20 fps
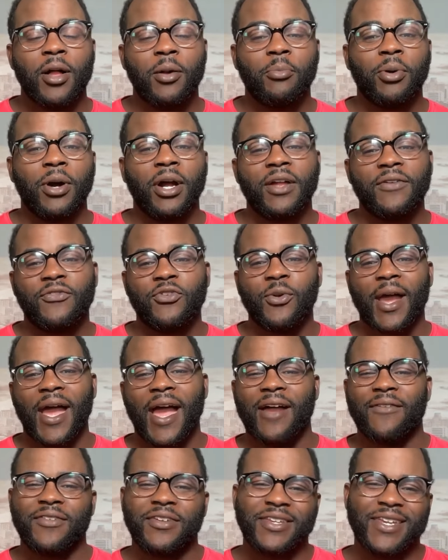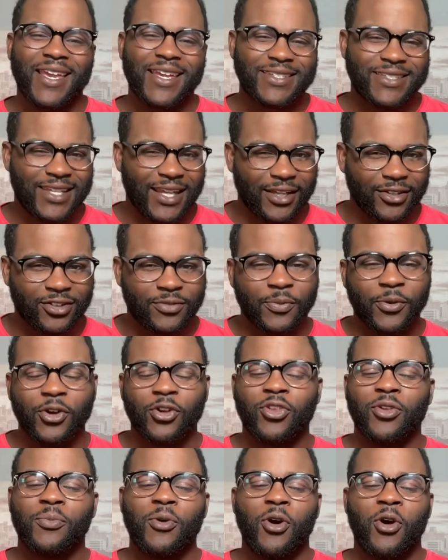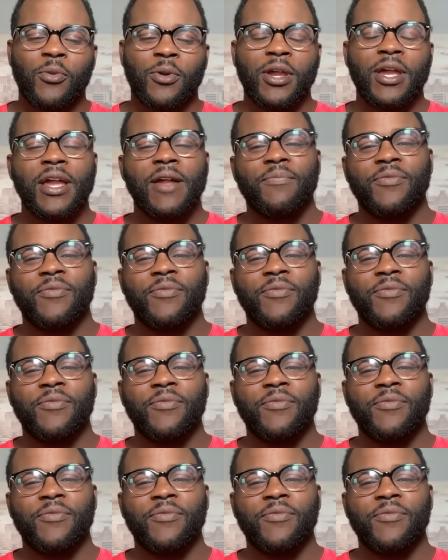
But if you haven't yet, take a spur of the moment,